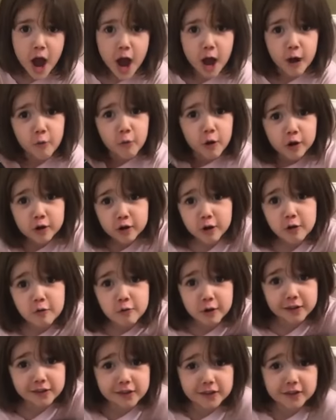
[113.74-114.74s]
I
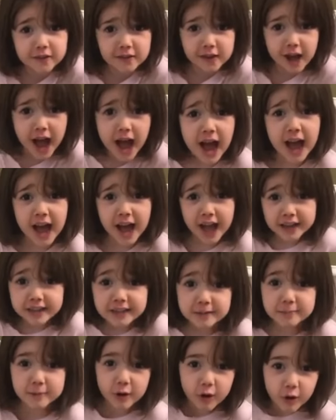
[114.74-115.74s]
wonder what's
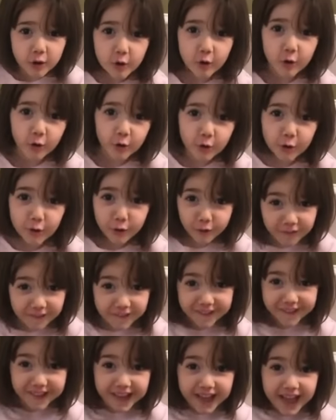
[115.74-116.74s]
inside your
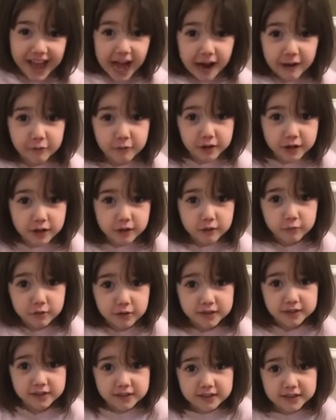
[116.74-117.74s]
butthole. I wonder
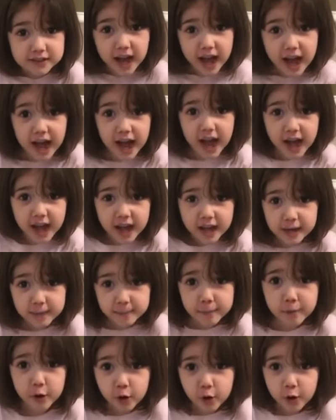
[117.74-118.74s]
what's
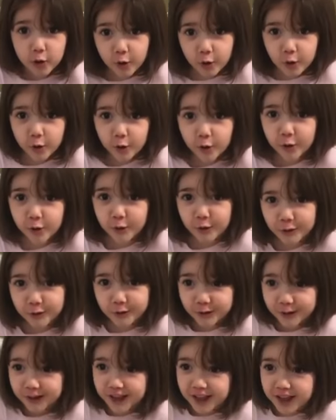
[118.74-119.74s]
inside your
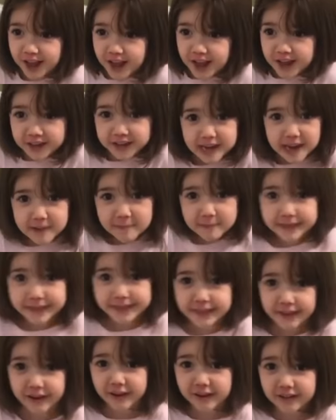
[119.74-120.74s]
butthole
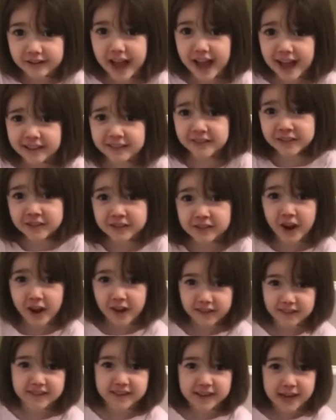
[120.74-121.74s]

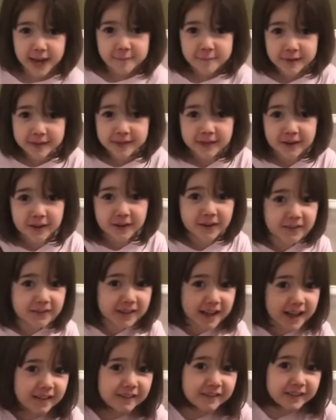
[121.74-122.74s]
astronauts, maybe
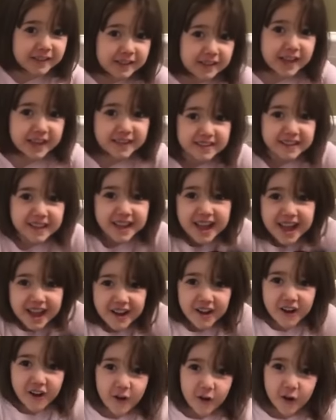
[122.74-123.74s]
there's aliens
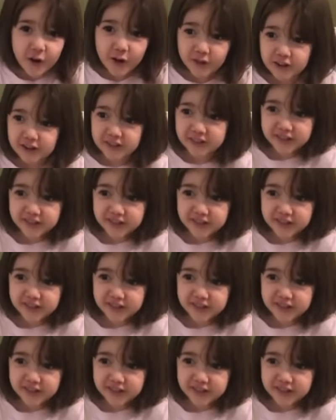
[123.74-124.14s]
all